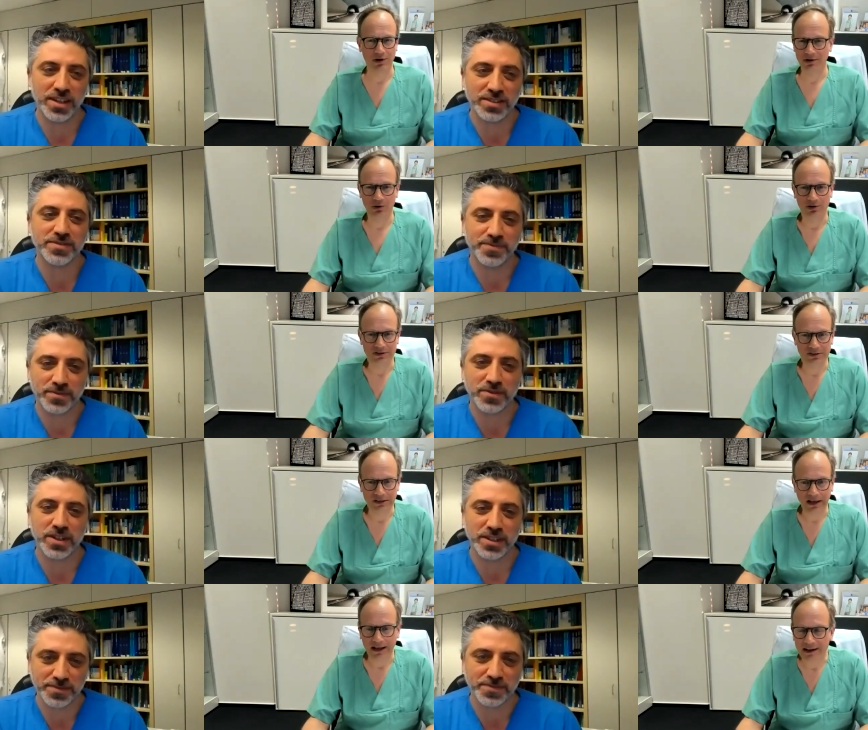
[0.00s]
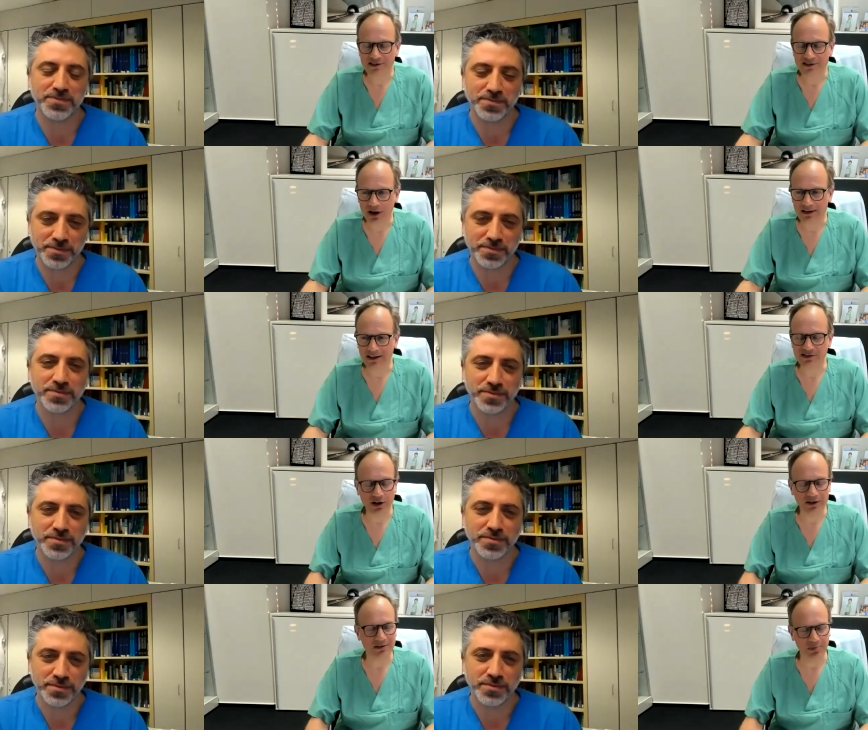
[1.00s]
Speaker 1: right. right. and it's not
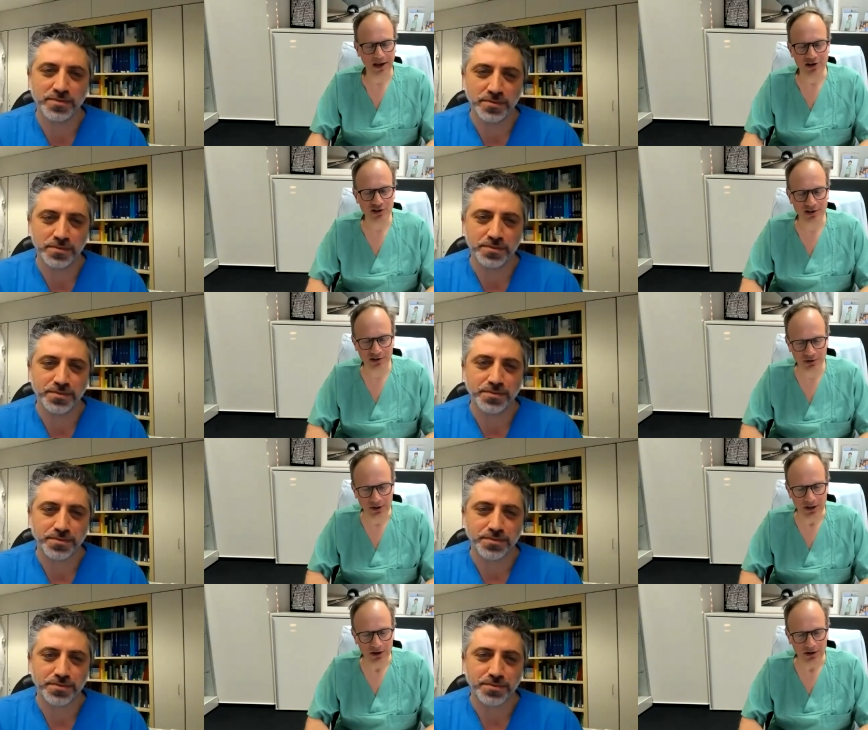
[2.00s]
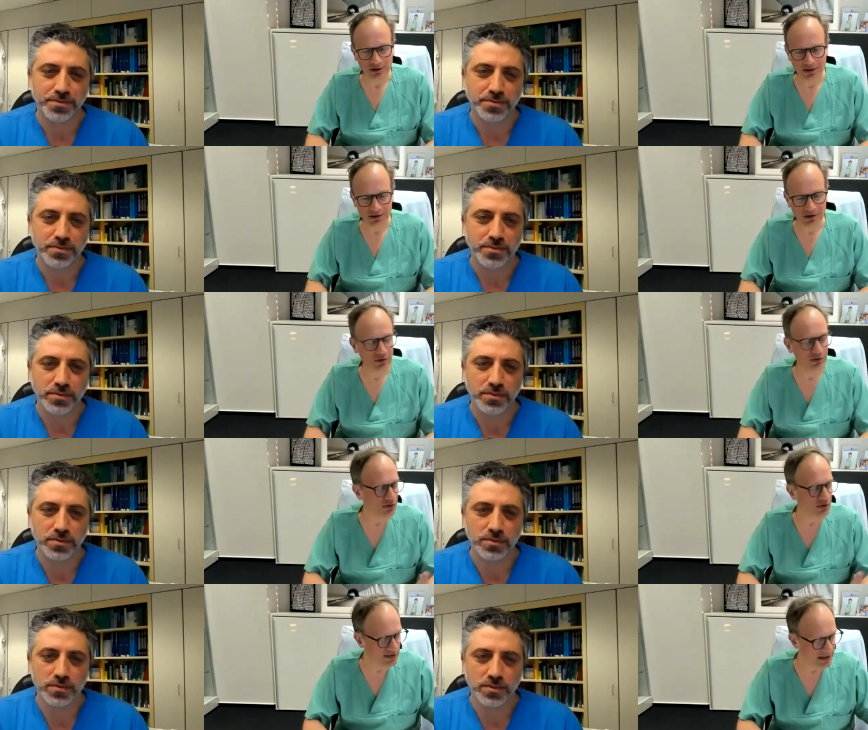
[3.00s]
it's not the patient you you
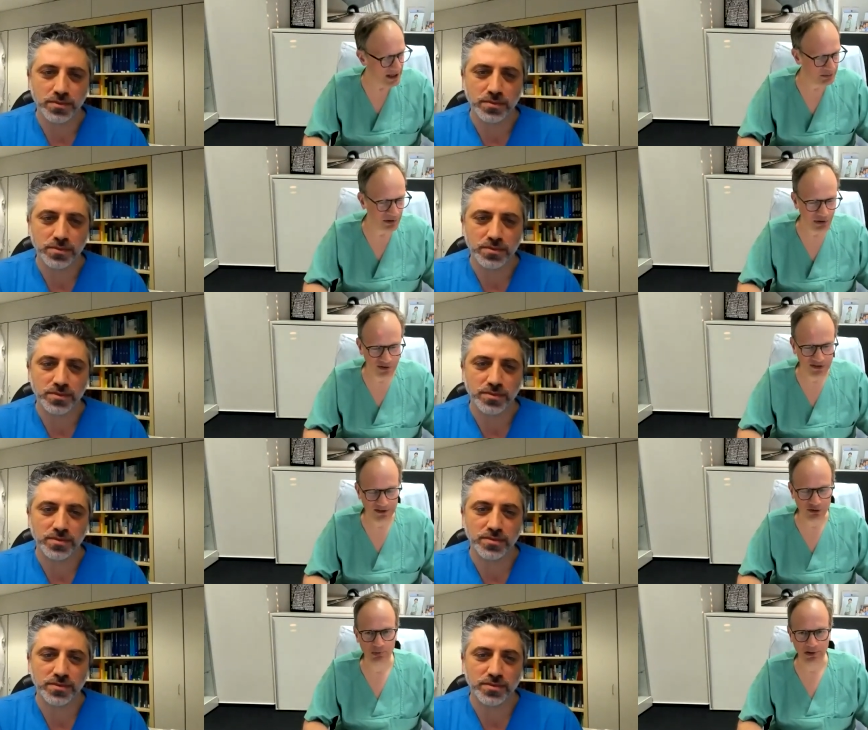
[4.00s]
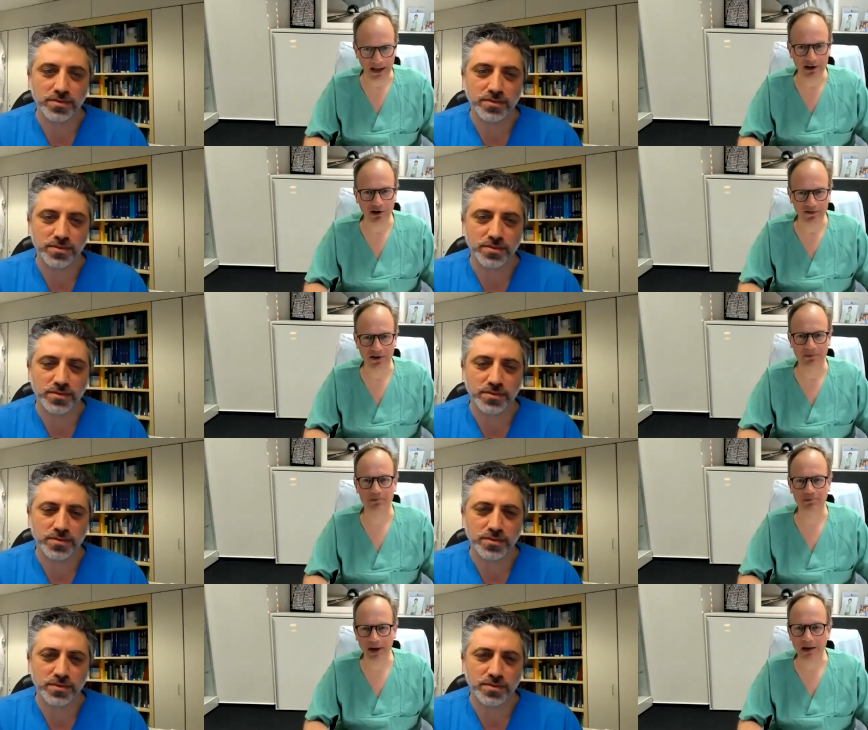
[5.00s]
you select because he's complaining of
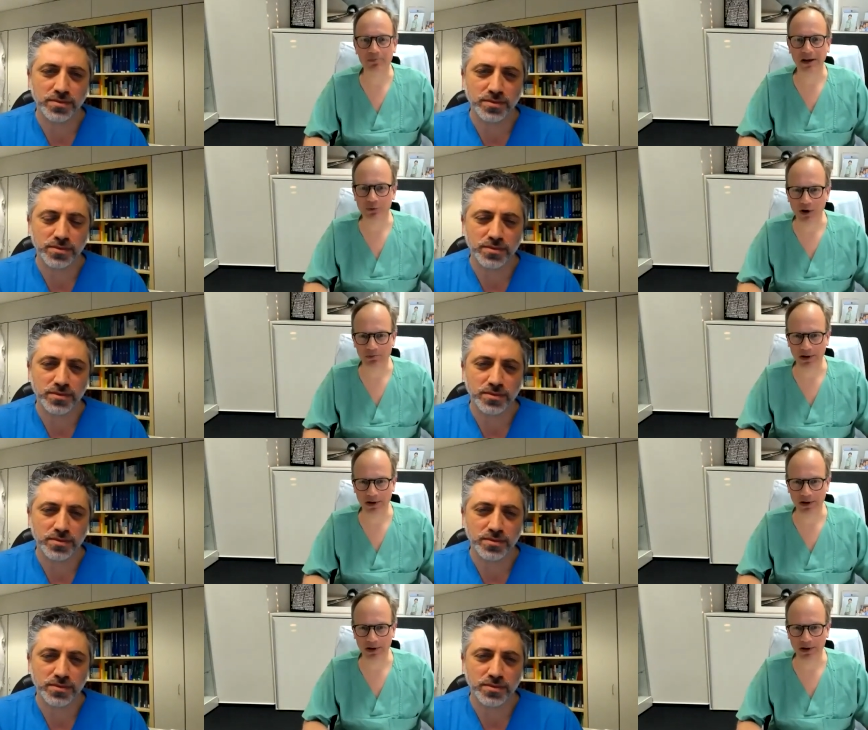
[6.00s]
some back pain while